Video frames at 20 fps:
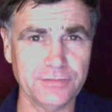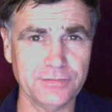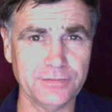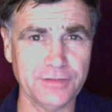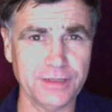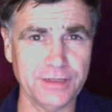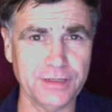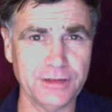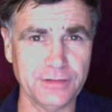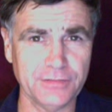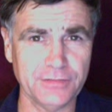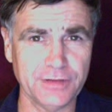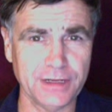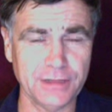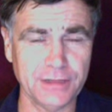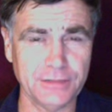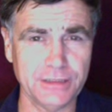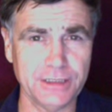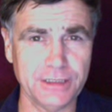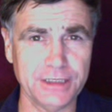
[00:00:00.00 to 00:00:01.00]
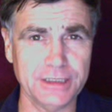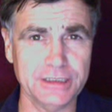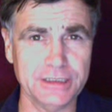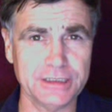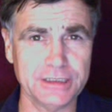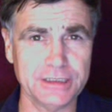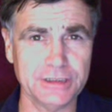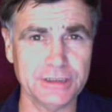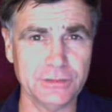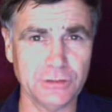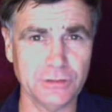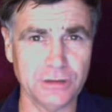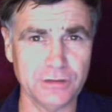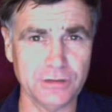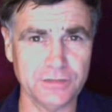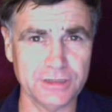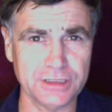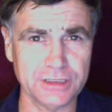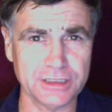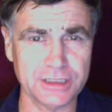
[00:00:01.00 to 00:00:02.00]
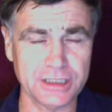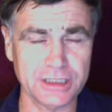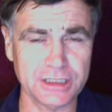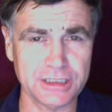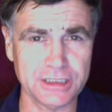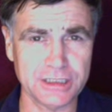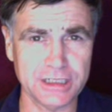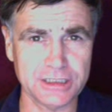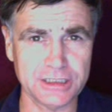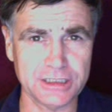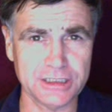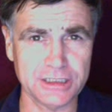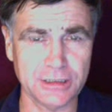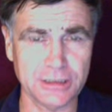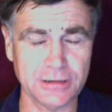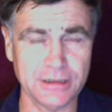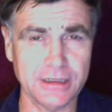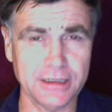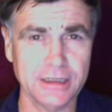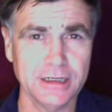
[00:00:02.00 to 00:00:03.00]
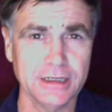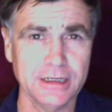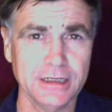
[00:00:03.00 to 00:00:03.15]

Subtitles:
feed their families, do all this that's necessary,